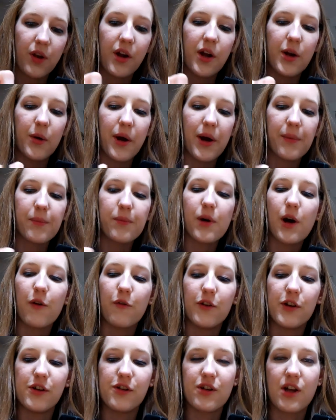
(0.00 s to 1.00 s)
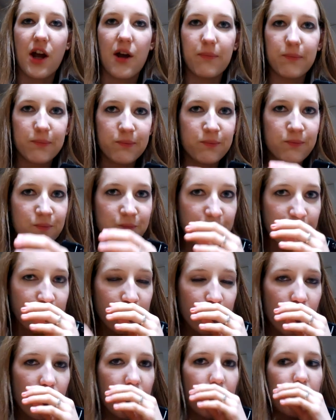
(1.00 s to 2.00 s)
Anyway, I'll finish that.
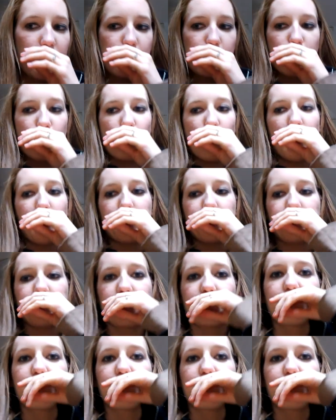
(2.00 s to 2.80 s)
But